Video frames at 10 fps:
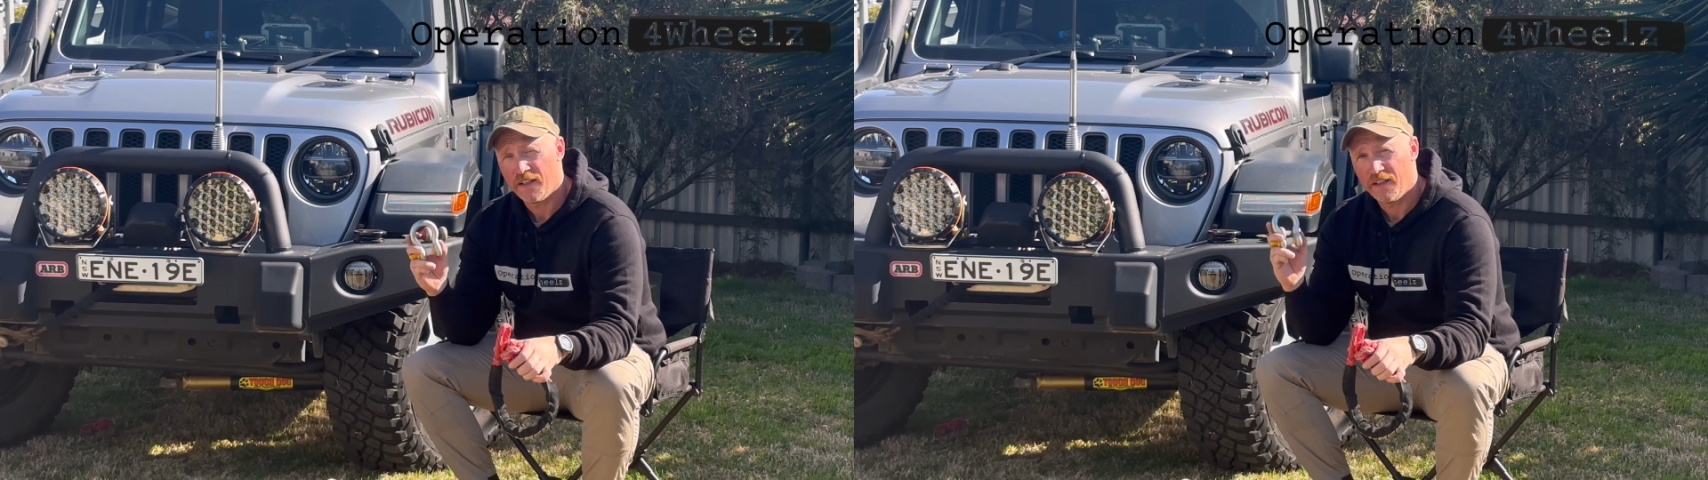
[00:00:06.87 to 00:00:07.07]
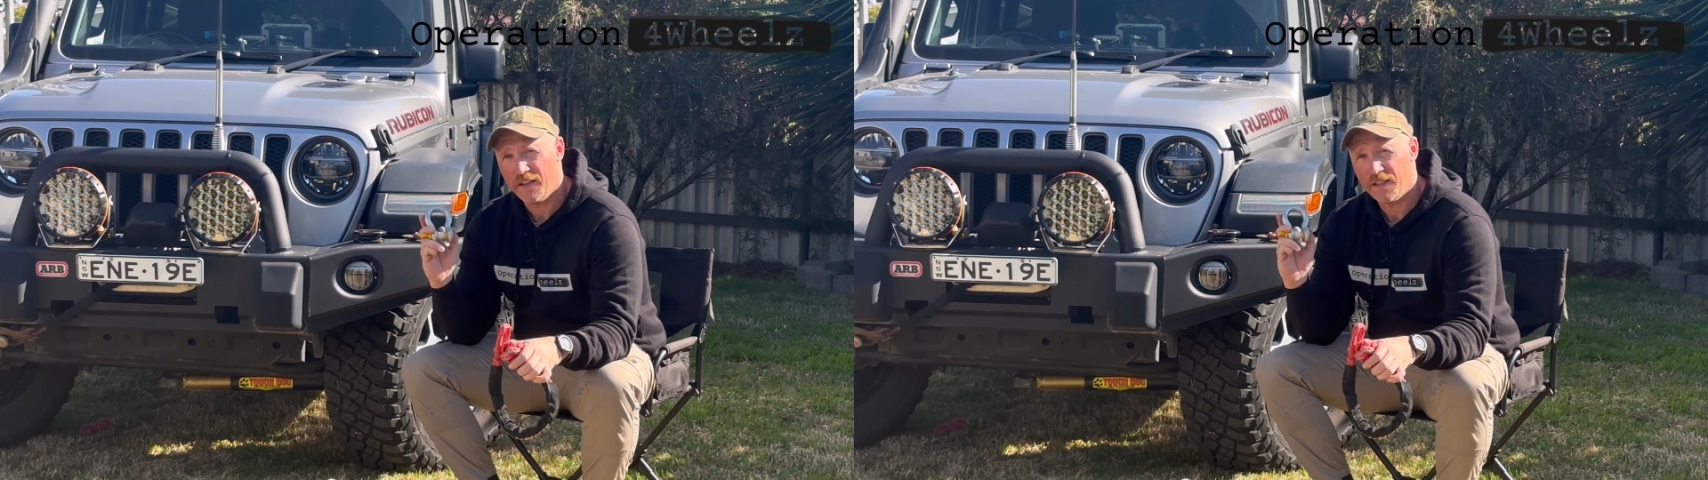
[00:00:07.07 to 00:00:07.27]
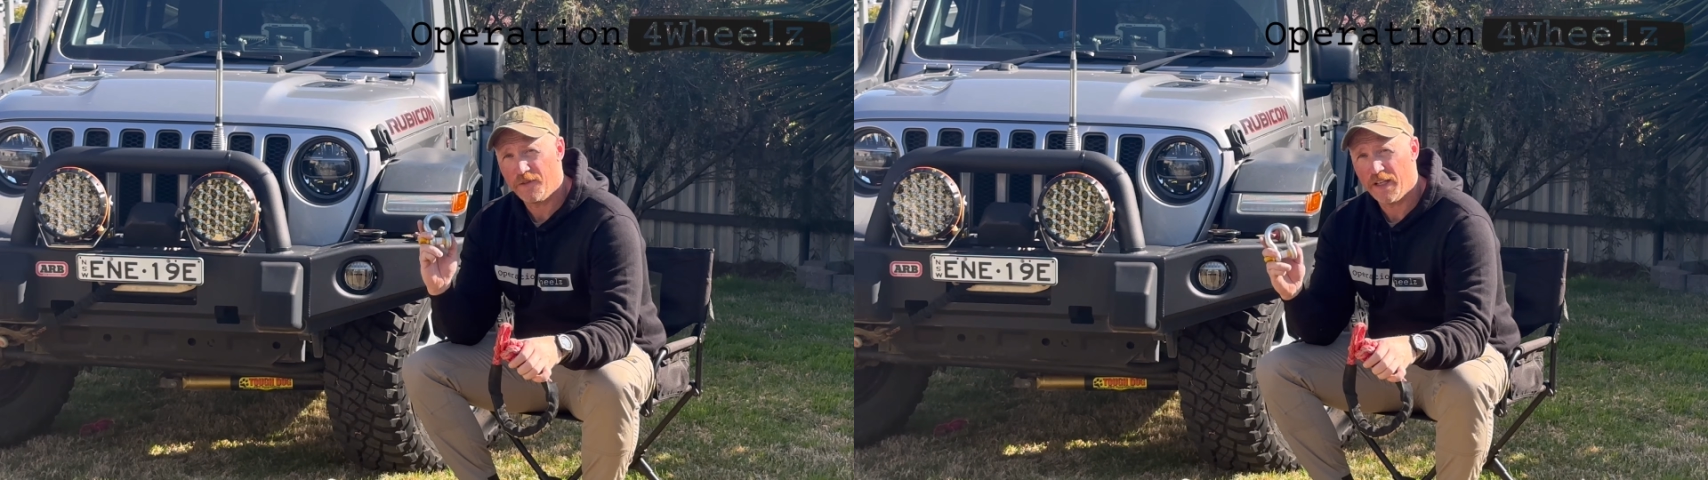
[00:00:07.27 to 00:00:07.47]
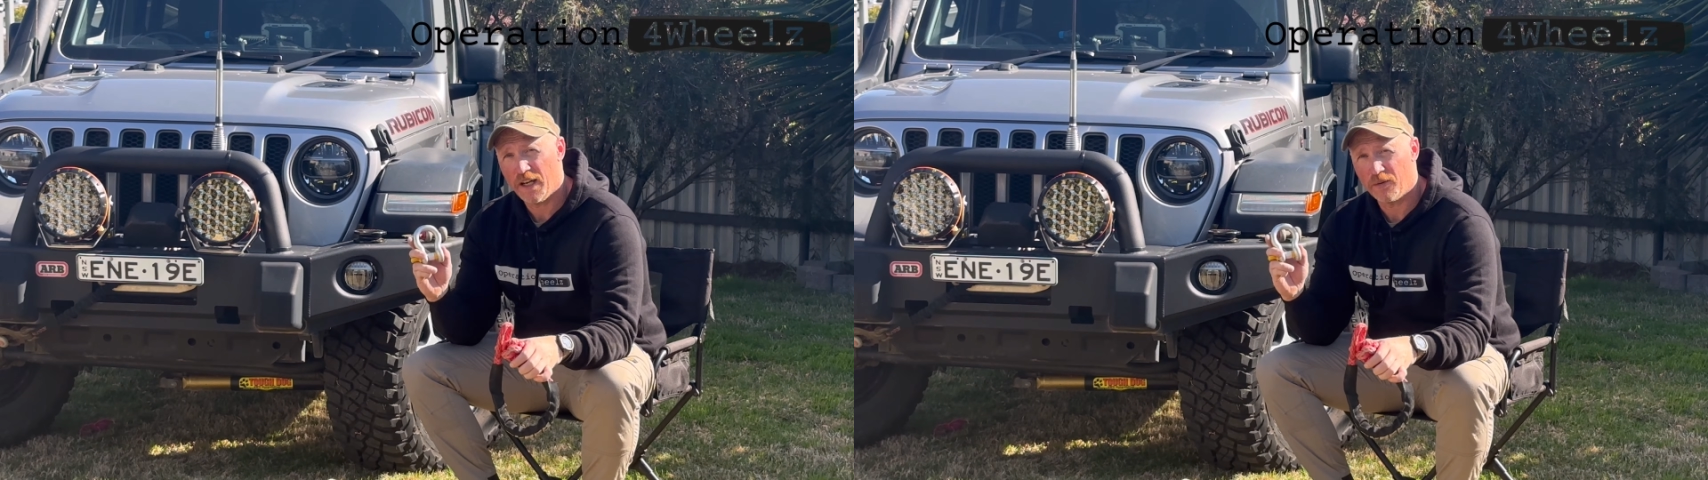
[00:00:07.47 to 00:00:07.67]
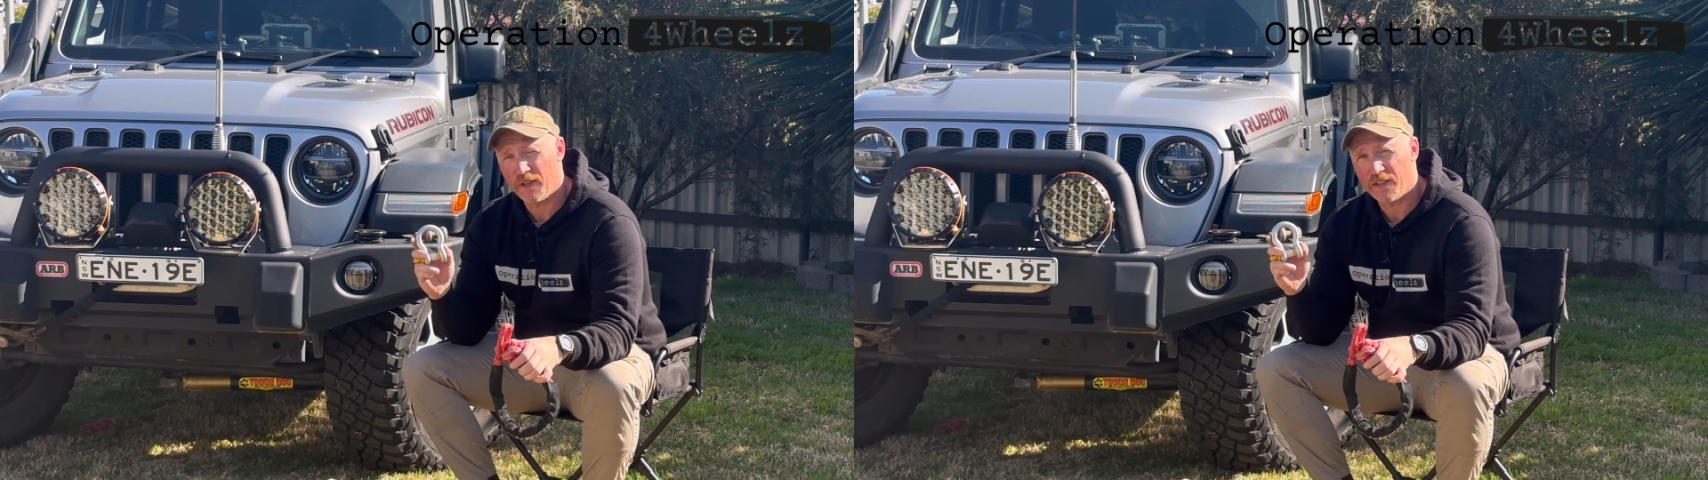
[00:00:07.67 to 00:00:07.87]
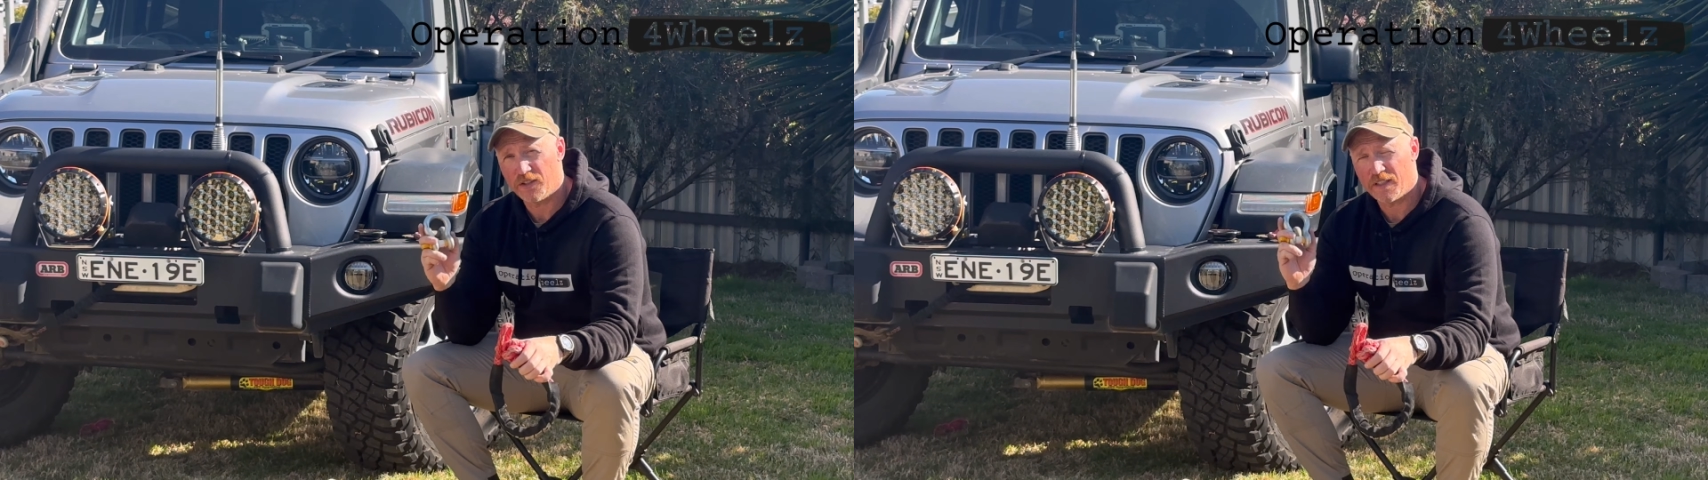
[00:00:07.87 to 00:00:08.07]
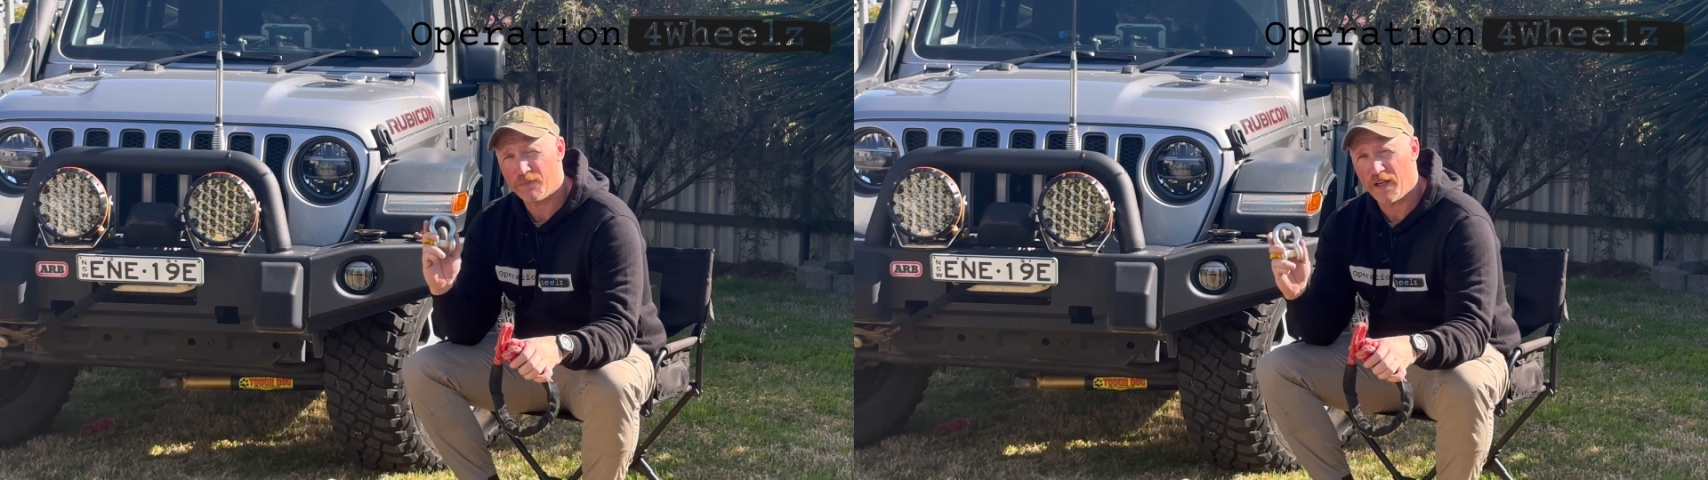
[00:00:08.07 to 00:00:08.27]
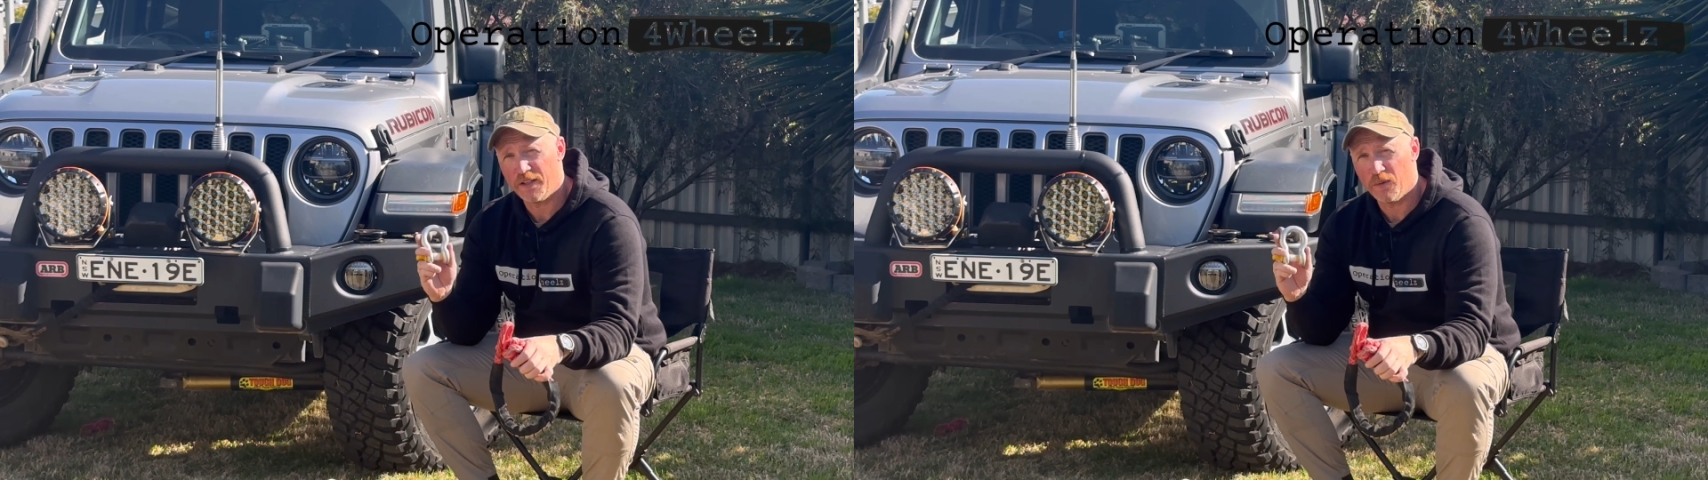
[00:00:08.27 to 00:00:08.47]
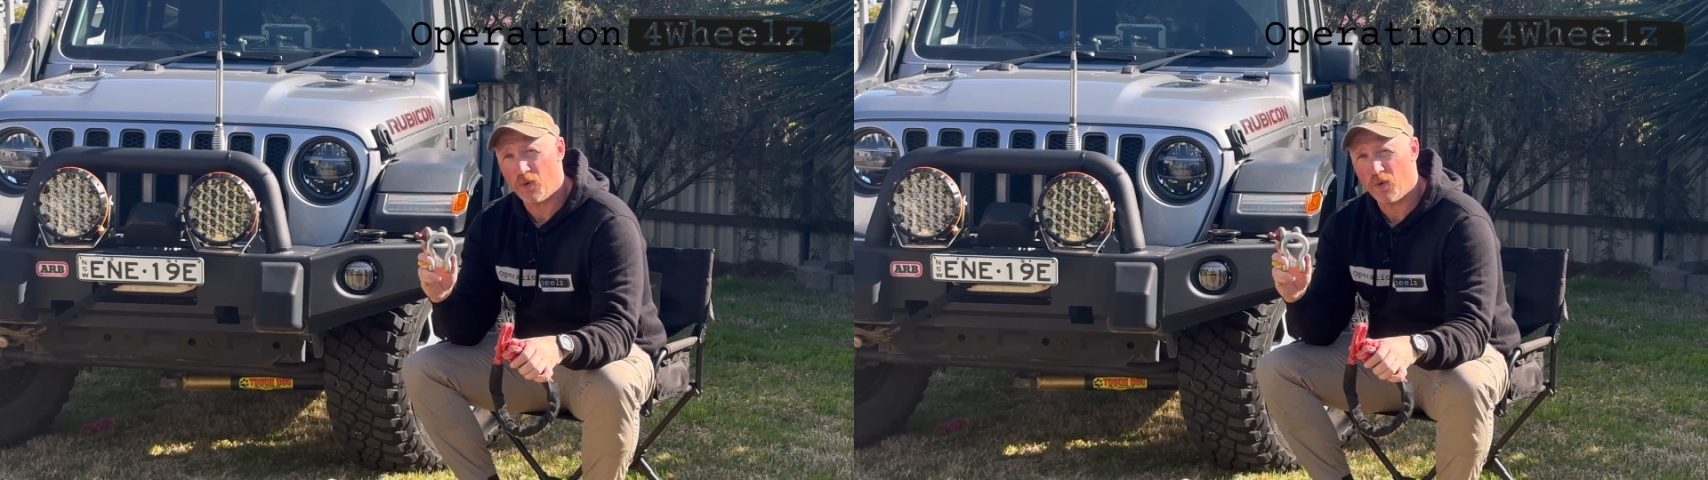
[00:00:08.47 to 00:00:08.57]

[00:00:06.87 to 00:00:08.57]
In this video, I want to explain to you